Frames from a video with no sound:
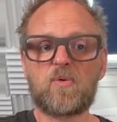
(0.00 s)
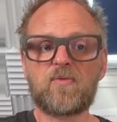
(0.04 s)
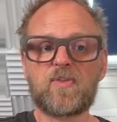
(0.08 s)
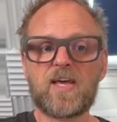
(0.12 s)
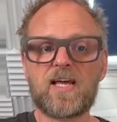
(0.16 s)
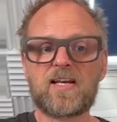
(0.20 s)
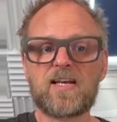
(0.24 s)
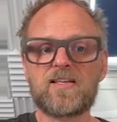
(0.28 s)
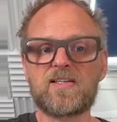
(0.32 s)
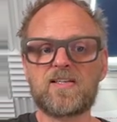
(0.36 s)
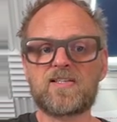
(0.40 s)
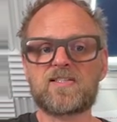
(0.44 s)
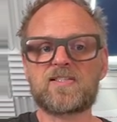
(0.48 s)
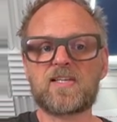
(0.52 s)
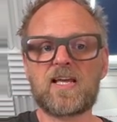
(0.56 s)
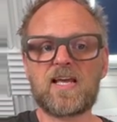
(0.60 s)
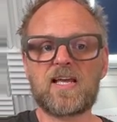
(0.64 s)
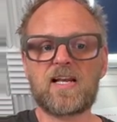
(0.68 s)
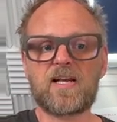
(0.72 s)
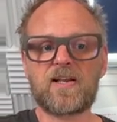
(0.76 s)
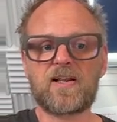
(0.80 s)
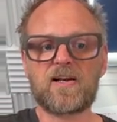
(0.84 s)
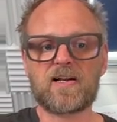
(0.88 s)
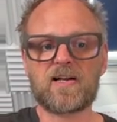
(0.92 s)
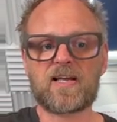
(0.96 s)
That is a
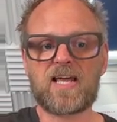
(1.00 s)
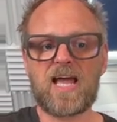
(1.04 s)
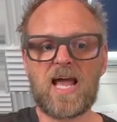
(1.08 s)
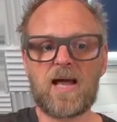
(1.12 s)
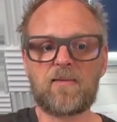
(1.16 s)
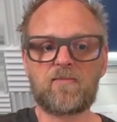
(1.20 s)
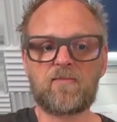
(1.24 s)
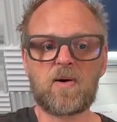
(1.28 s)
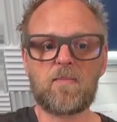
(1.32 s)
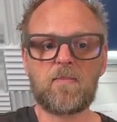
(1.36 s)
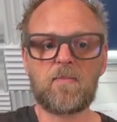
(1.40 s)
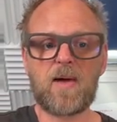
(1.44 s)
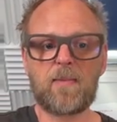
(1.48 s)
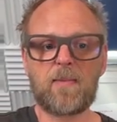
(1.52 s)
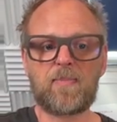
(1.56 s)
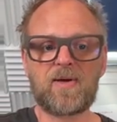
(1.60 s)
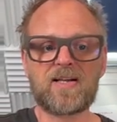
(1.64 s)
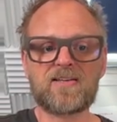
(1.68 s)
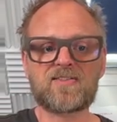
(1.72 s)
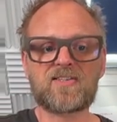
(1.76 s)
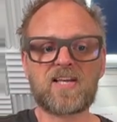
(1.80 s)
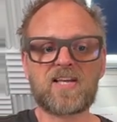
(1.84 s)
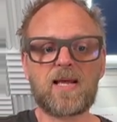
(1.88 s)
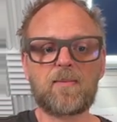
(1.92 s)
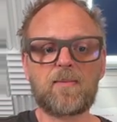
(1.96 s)
little camera mapping
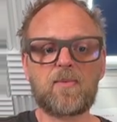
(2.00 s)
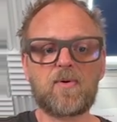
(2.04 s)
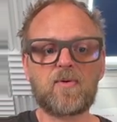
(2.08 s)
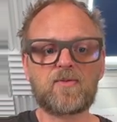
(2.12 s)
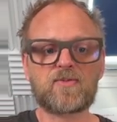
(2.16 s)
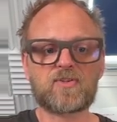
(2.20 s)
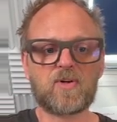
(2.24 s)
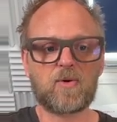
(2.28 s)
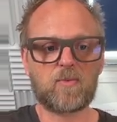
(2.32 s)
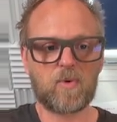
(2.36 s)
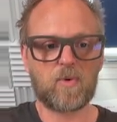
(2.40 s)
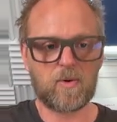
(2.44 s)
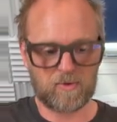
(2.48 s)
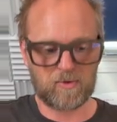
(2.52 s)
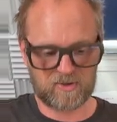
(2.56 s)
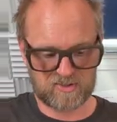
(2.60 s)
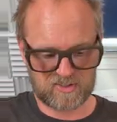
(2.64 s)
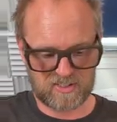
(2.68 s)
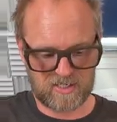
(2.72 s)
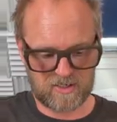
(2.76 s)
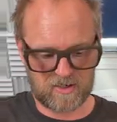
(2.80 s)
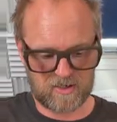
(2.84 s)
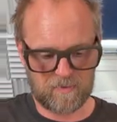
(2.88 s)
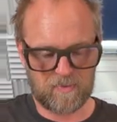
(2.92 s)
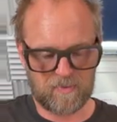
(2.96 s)
table. So we would
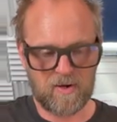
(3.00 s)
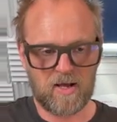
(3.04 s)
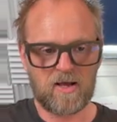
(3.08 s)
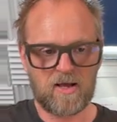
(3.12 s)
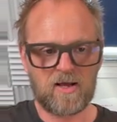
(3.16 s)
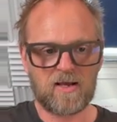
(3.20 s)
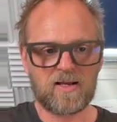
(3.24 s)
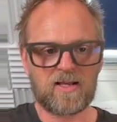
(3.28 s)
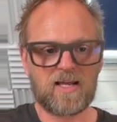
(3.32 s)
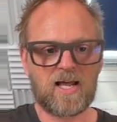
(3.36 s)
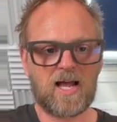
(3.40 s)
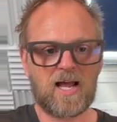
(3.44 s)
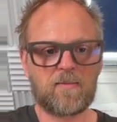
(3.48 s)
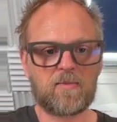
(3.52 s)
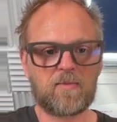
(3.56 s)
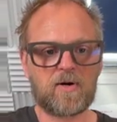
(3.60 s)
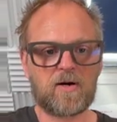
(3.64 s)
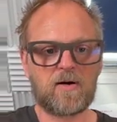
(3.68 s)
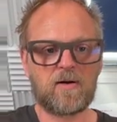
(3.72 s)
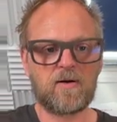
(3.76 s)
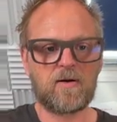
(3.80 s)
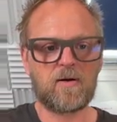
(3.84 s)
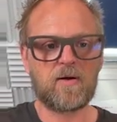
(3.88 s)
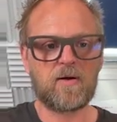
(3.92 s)
set up camera